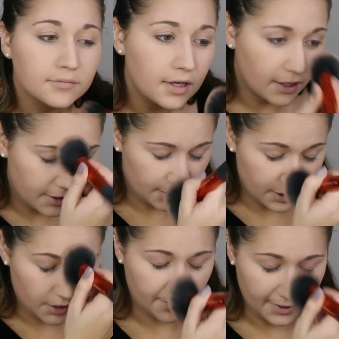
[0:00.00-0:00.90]
I already
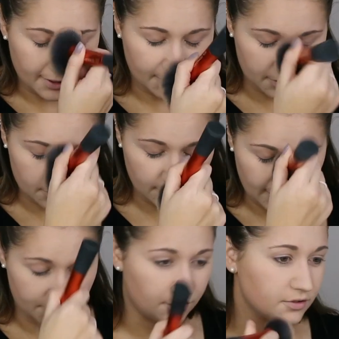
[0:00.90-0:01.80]
know I
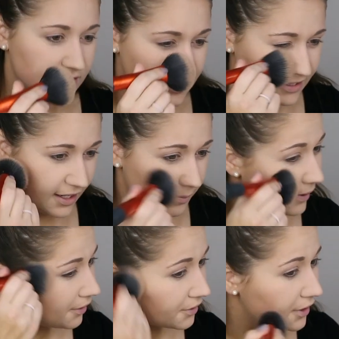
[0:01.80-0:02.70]
like Ulta setting
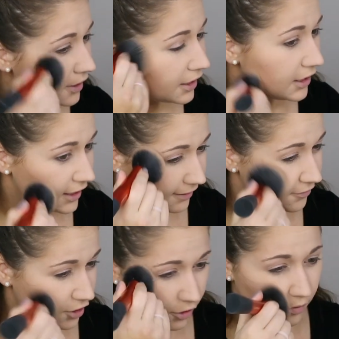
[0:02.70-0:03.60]
powder,
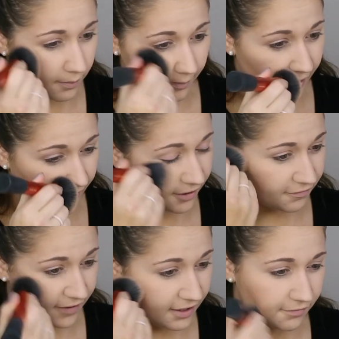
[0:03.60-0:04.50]
even though my
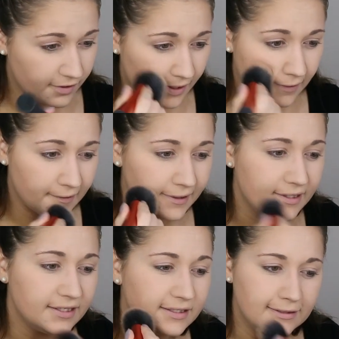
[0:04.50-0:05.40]
favorite
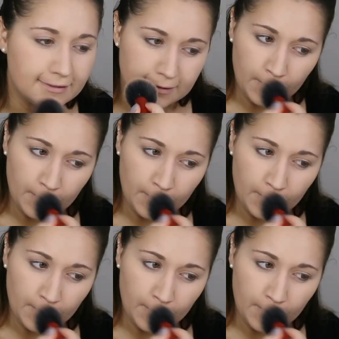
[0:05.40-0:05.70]
is